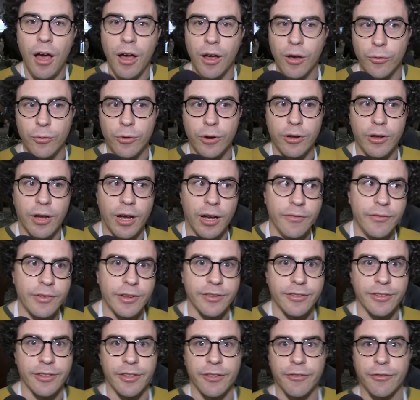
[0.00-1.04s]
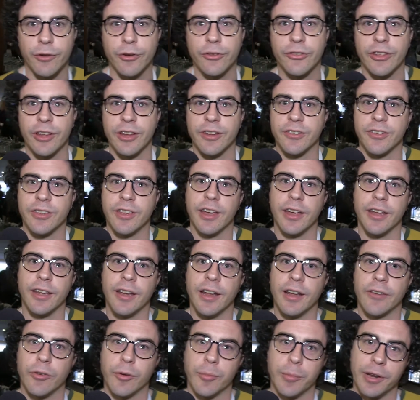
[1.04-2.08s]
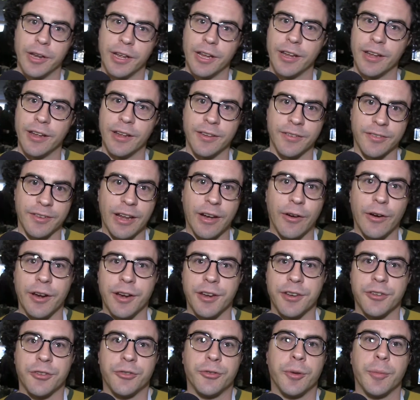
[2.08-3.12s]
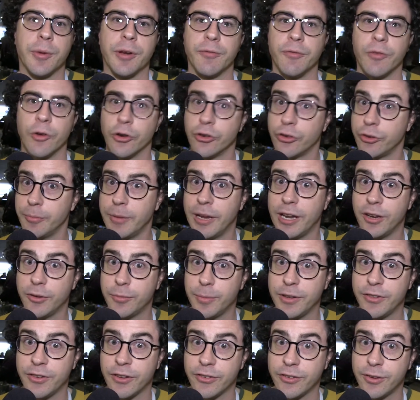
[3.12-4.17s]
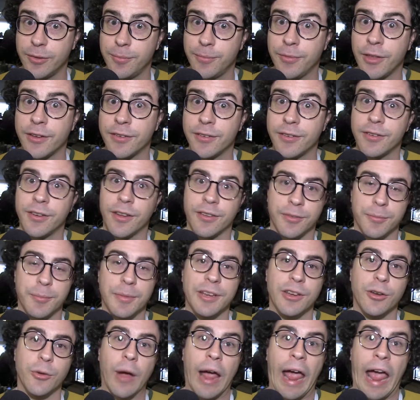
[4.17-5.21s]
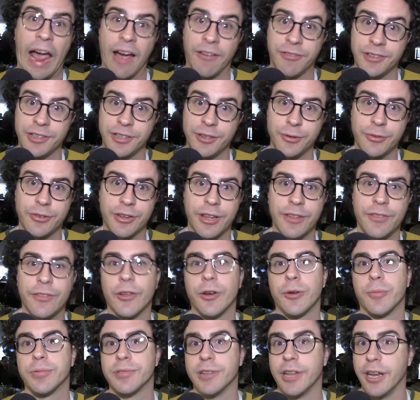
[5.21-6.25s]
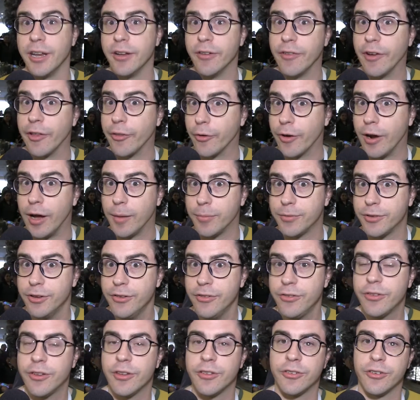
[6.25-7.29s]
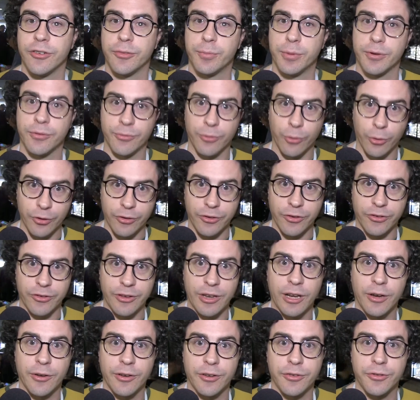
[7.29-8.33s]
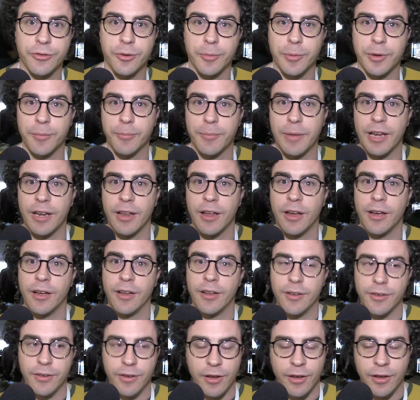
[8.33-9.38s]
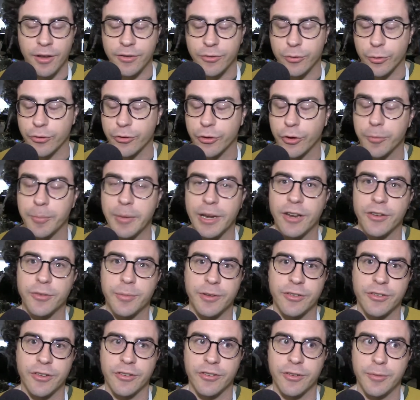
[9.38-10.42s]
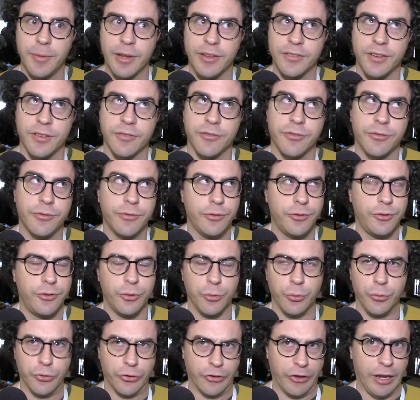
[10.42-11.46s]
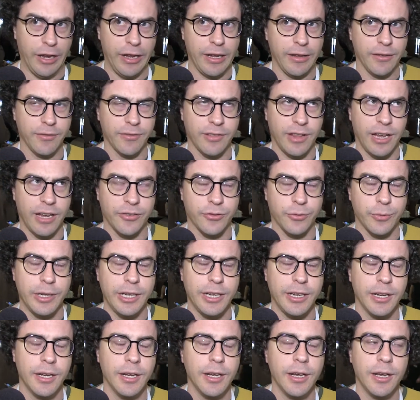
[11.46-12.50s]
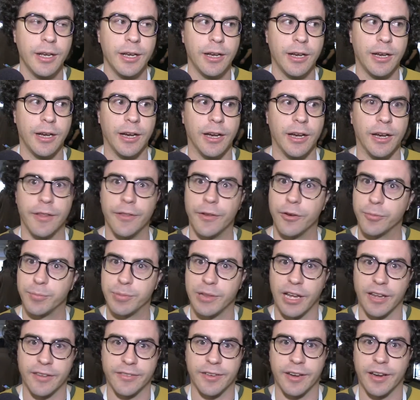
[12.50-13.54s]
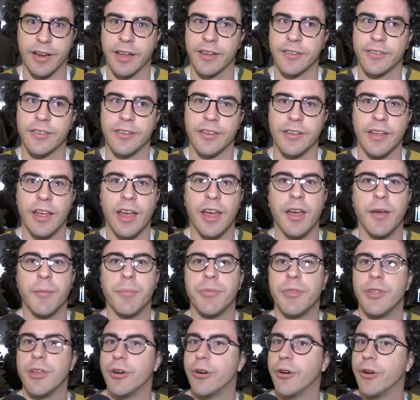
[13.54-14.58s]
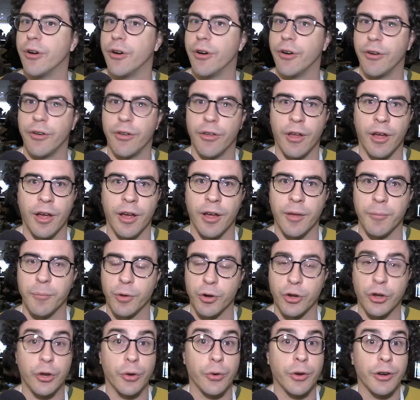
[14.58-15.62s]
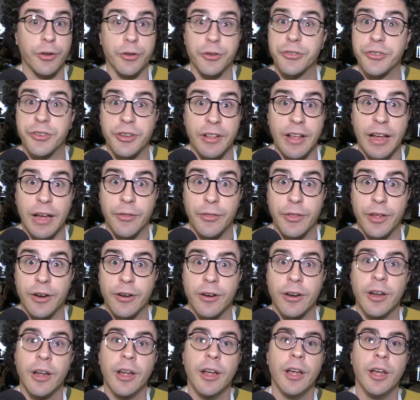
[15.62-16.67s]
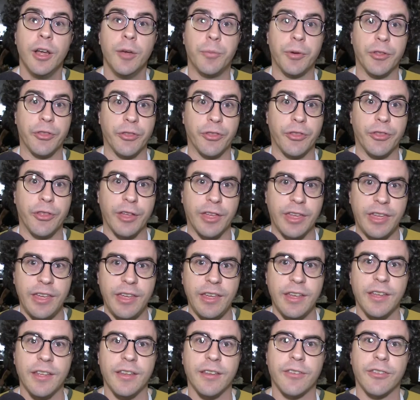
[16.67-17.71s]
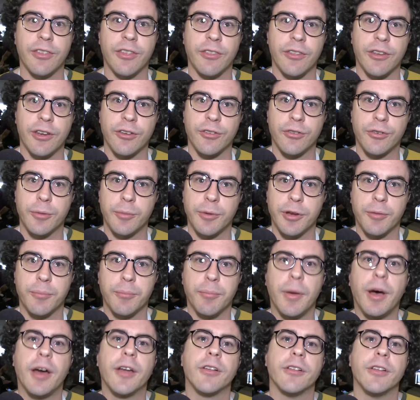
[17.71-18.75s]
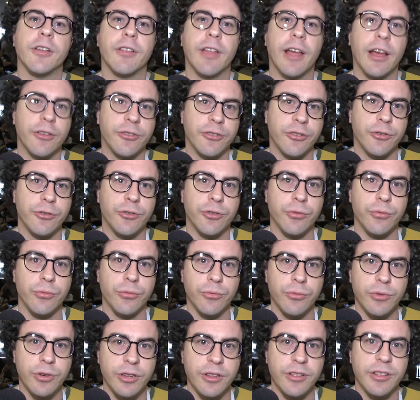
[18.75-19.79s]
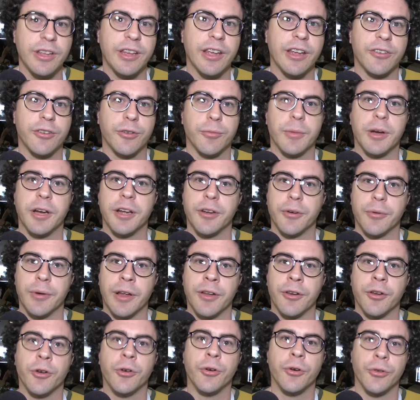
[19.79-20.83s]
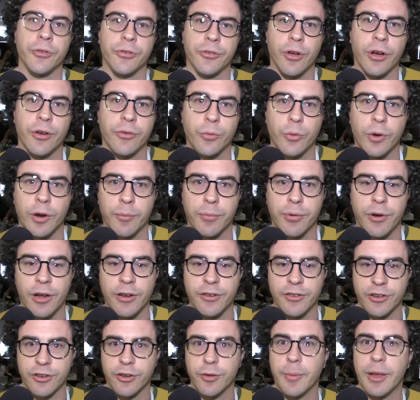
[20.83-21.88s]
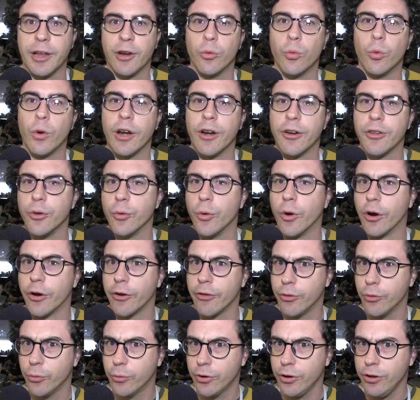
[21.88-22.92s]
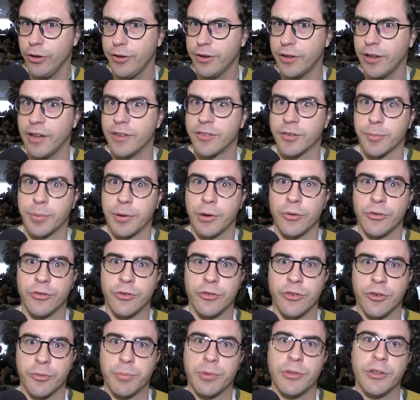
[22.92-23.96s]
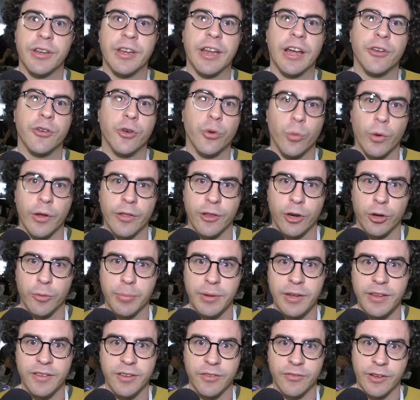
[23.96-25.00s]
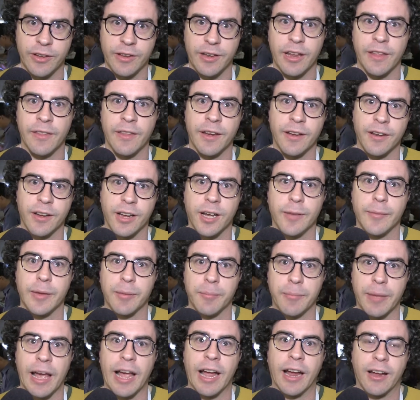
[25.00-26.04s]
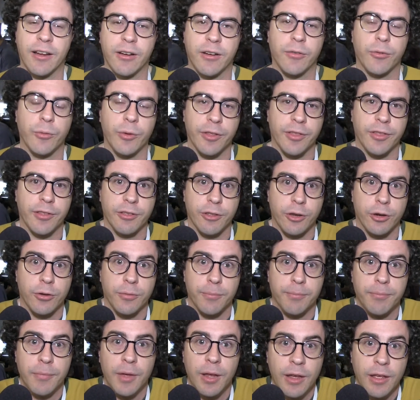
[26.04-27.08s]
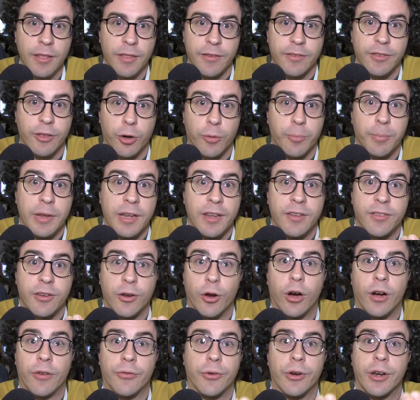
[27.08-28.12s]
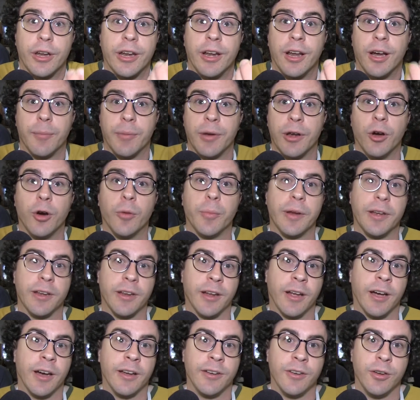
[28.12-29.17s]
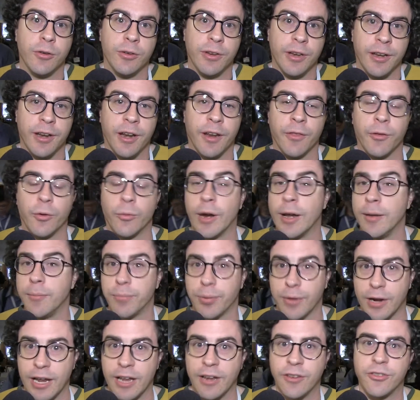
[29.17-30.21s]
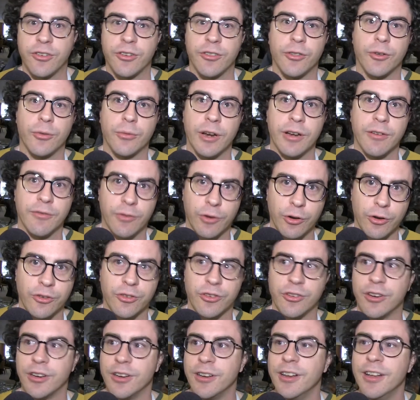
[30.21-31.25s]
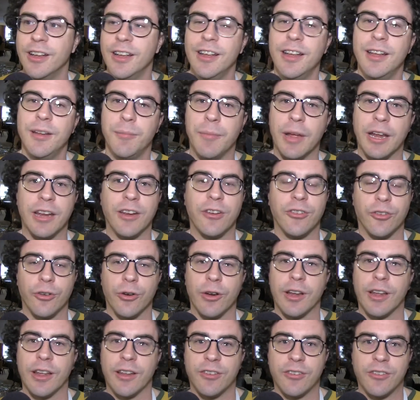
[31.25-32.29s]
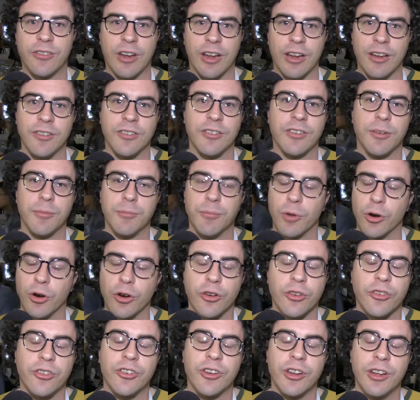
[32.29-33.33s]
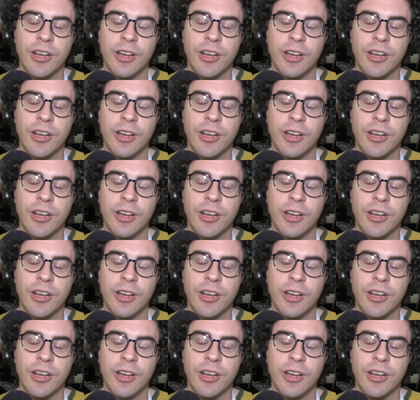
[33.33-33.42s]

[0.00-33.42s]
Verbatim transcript: Uh, well, obviously the first thing is Git. Everybody is now on a distributed version management system. That doesn't mean you have to use Git. There are plenty of other options, such as Perforce is now a distributed man uh, uh, source code management system as of Tuesday of last week. Uh, there's Plastic S C M, there are uh, Mercurial still out there, but the key is that the distributed model allows you to really get your mind around a whole software project, no matter where you are in the world, as opposed to just pulling down your one little piece of it and then coming back with a little, this little piece and offering it up and hoping to God you did it on the right branch and the right version and making sure it gets changed and merged.